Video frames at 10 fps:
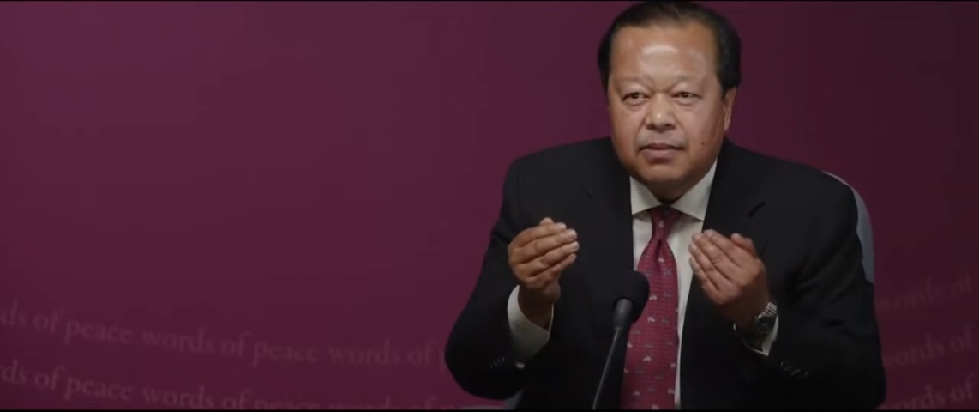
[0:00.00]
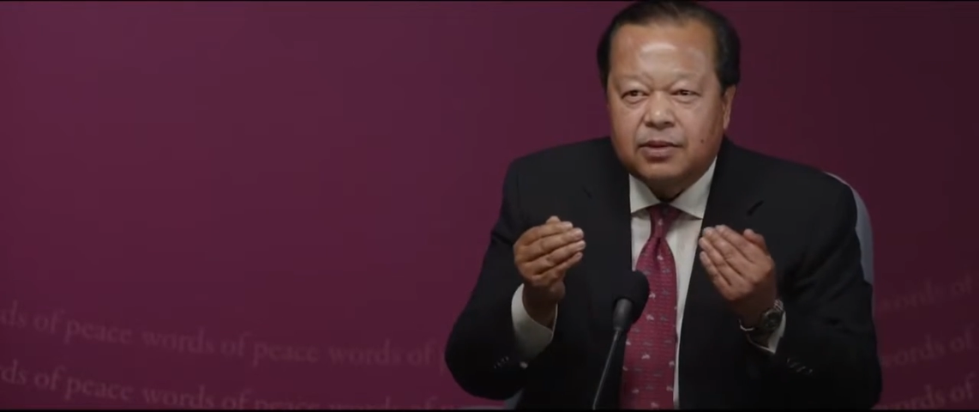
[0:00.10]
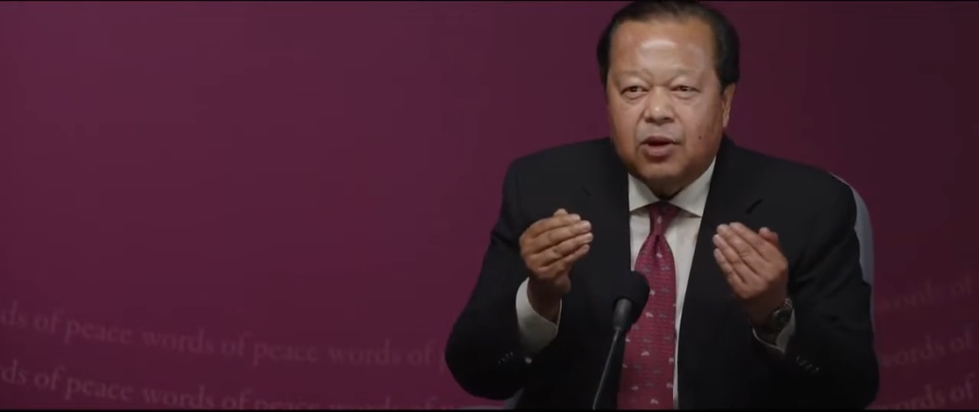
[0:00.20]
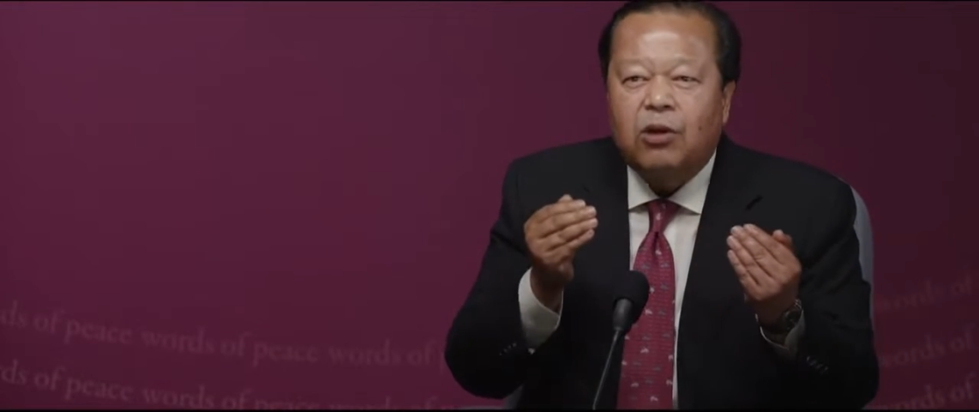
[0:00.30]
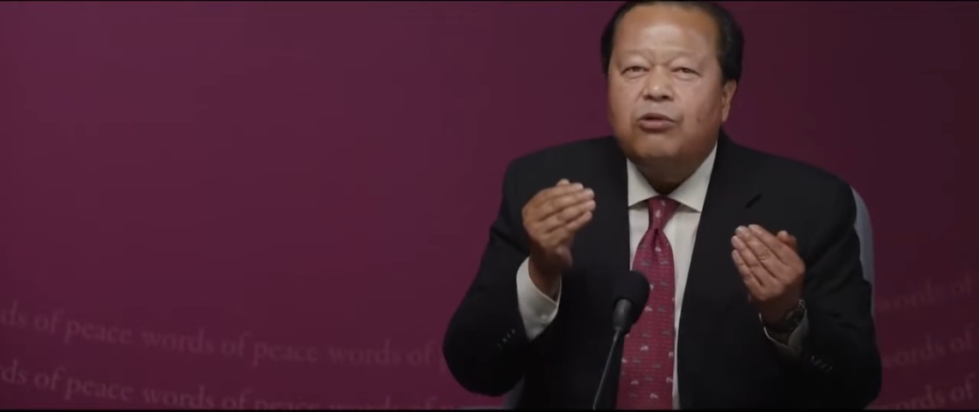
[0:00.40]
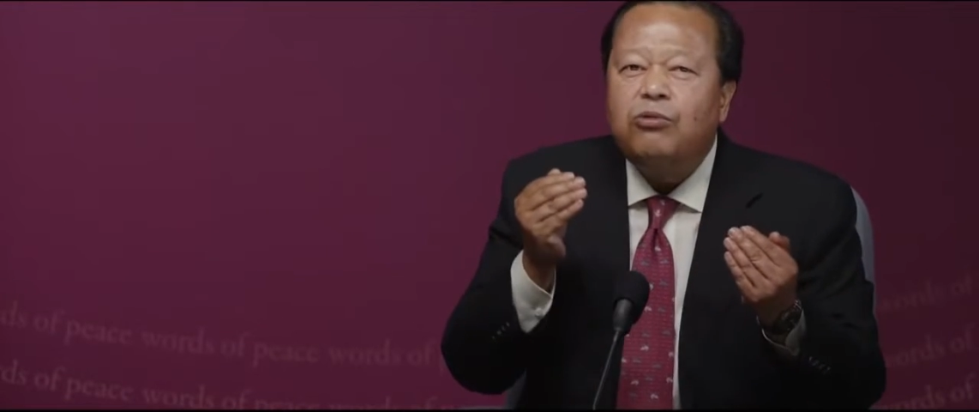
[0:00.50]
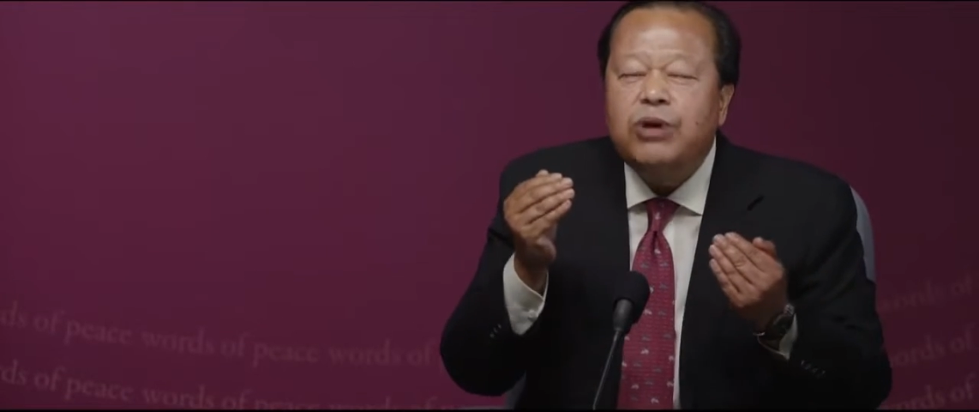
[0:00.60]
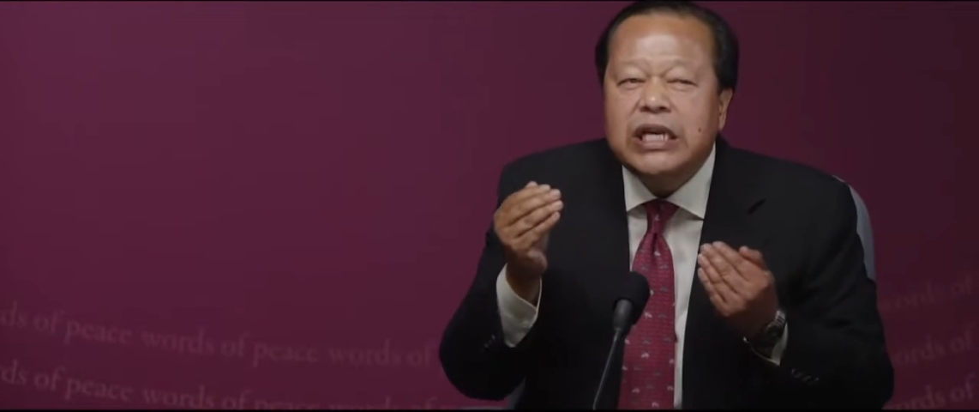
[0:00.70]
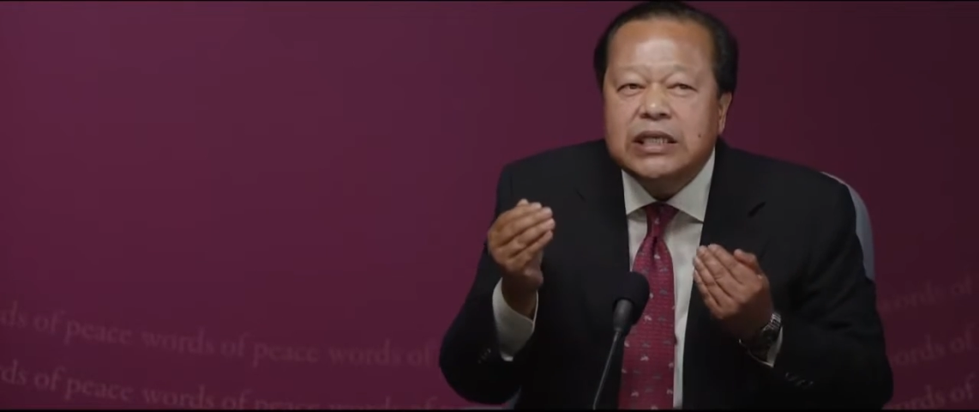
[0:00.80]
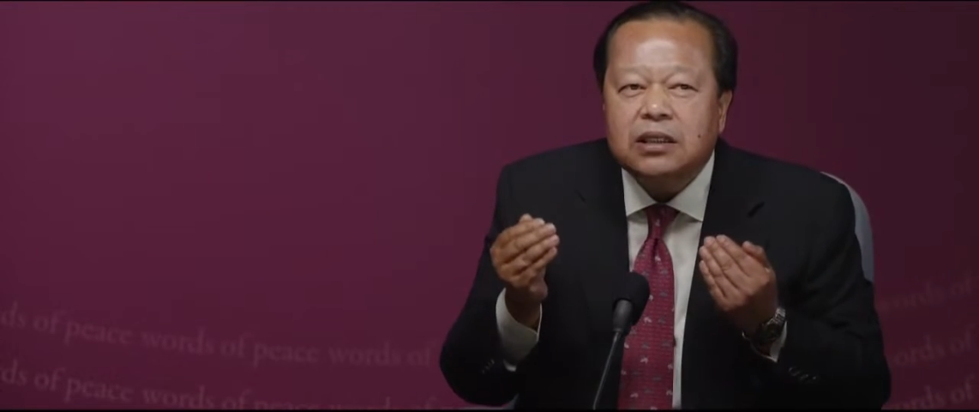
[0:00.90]
It's called
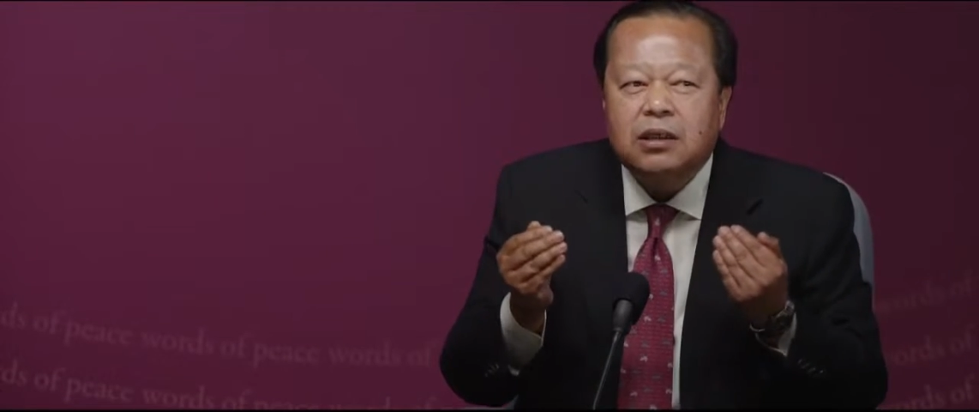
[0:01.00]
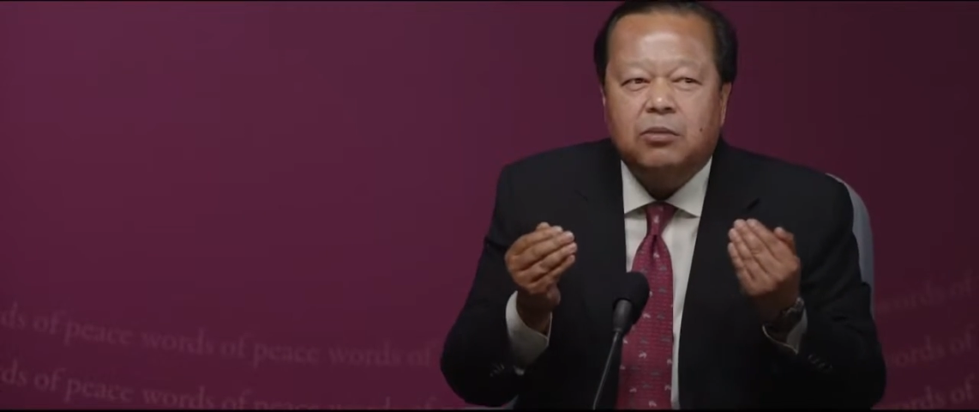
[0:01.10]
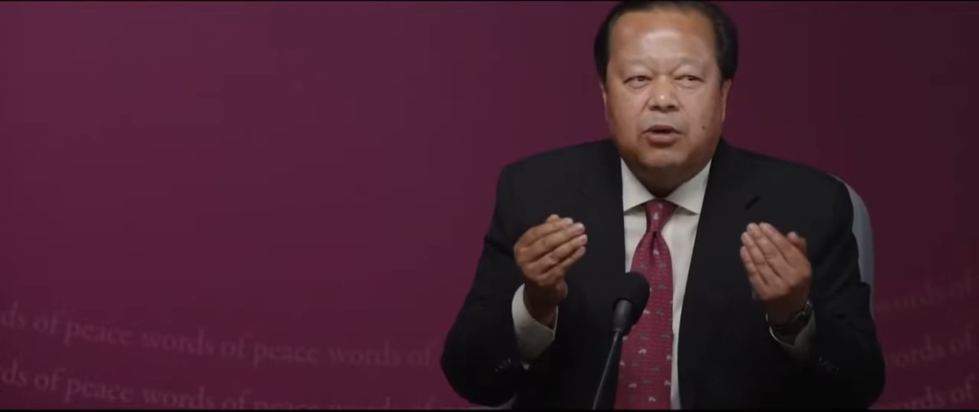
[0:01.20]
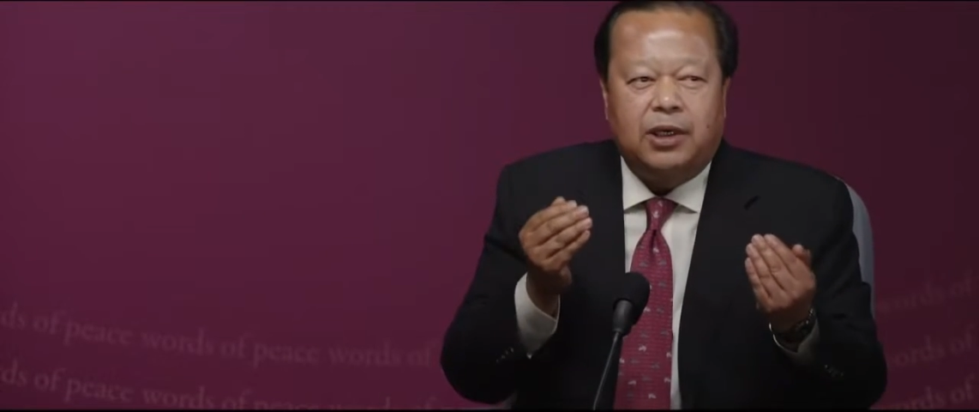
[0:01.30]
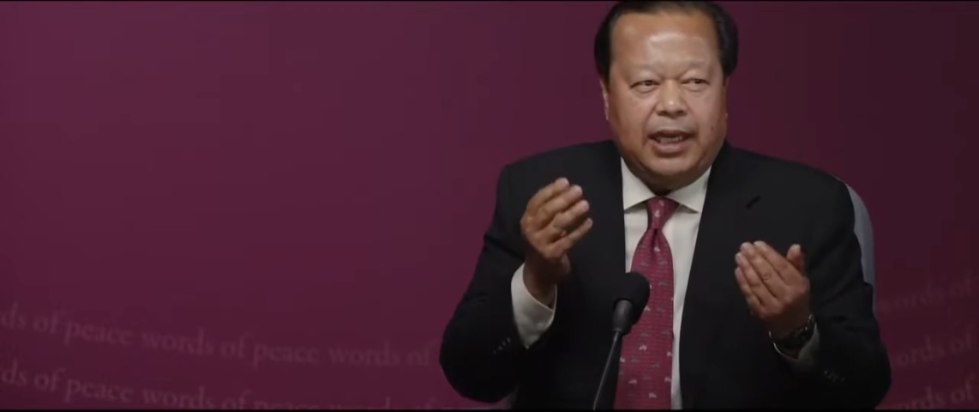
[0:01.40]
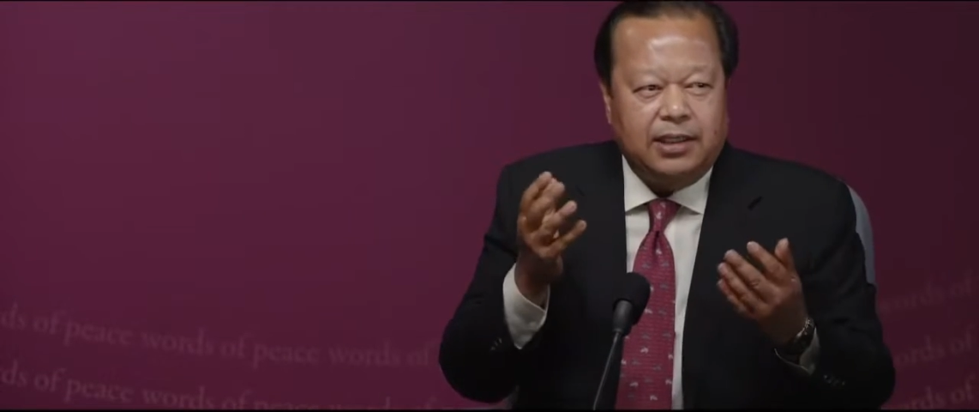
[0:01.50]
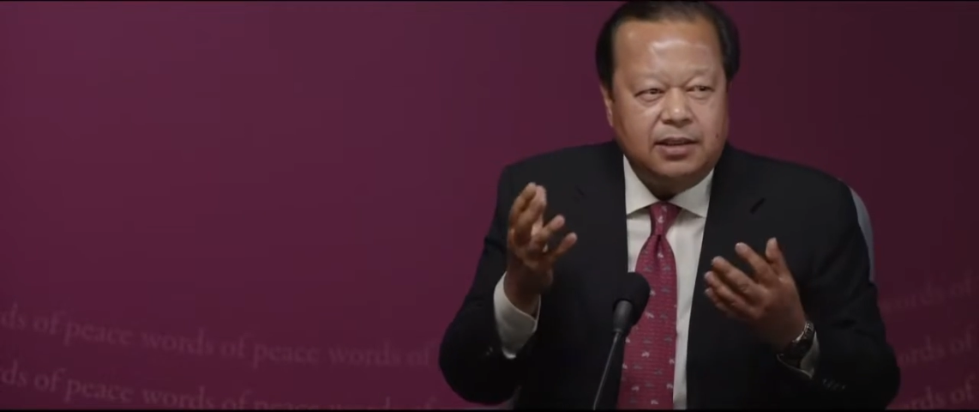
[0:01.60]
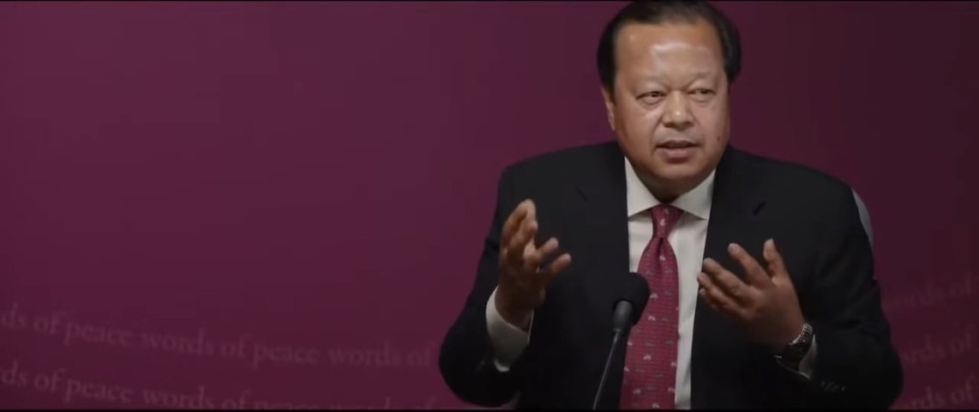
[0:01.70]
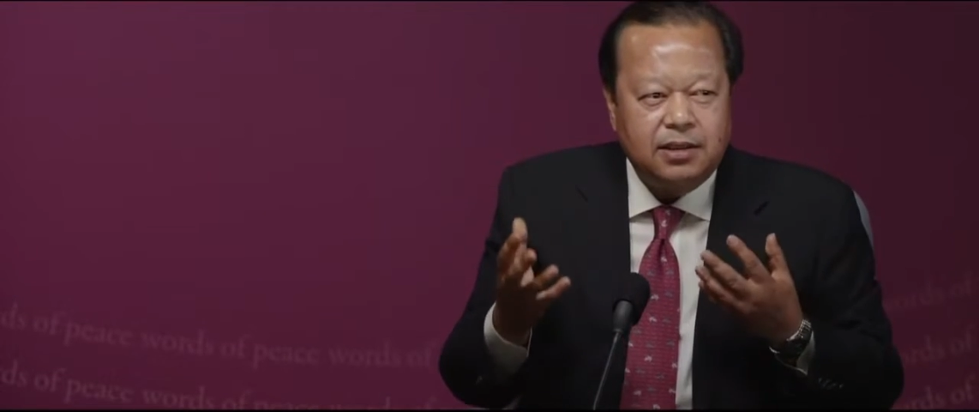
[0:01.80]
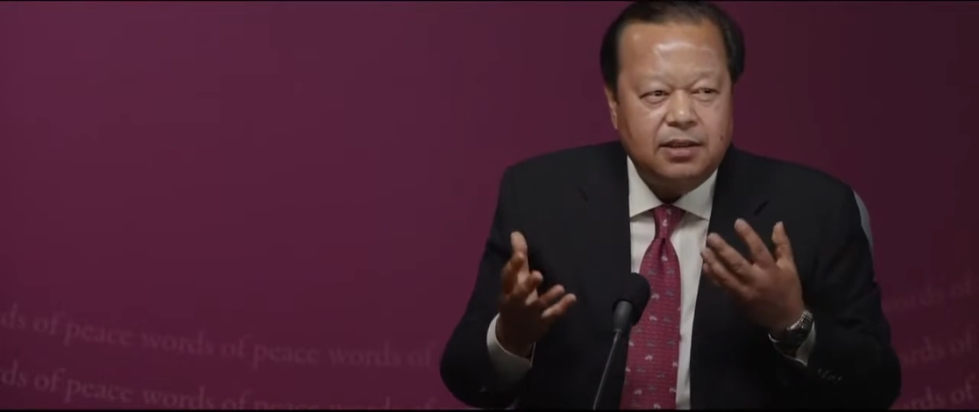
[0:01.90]

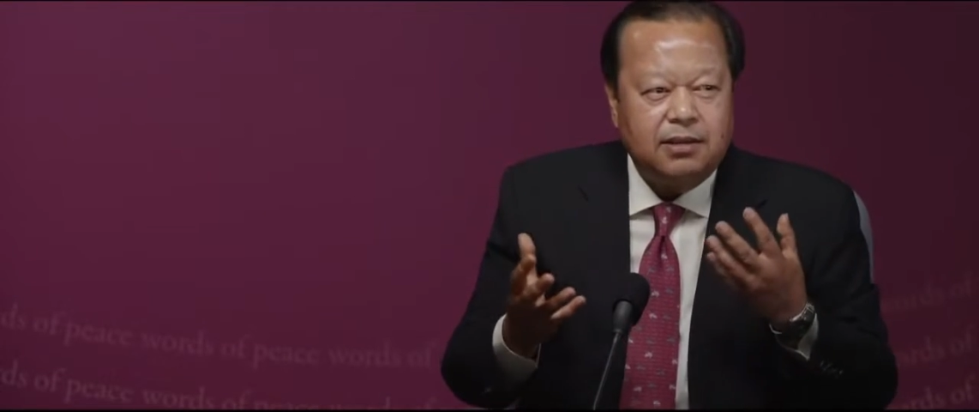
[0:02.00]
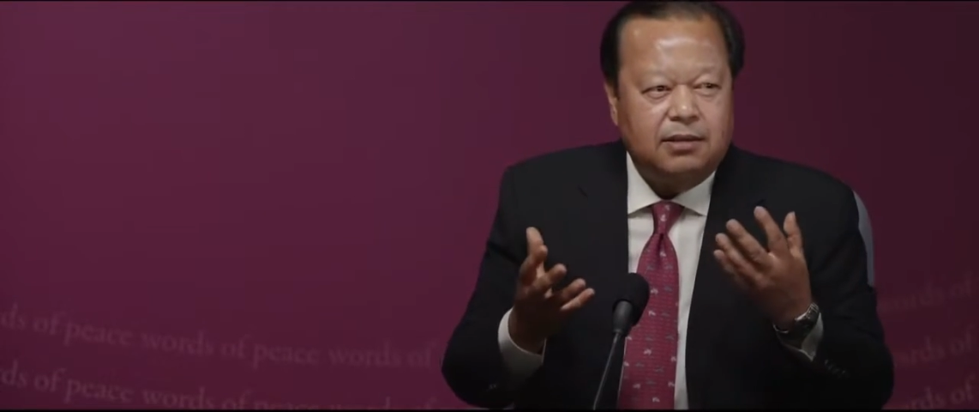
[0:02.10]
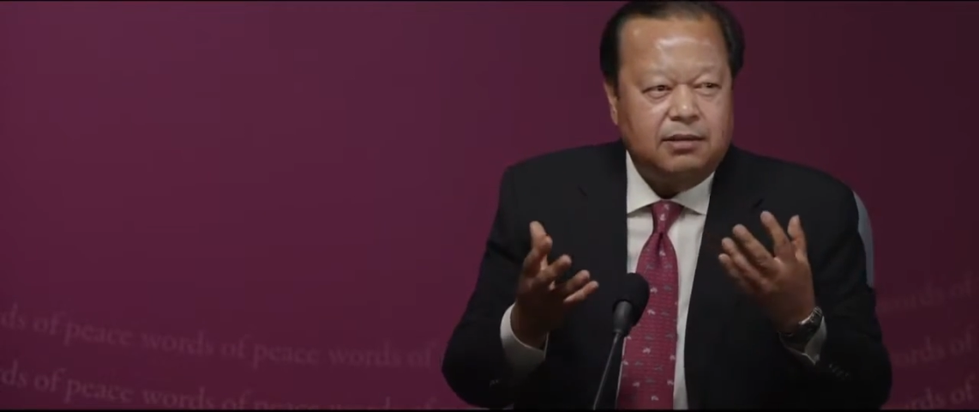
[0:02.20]
reasonableness.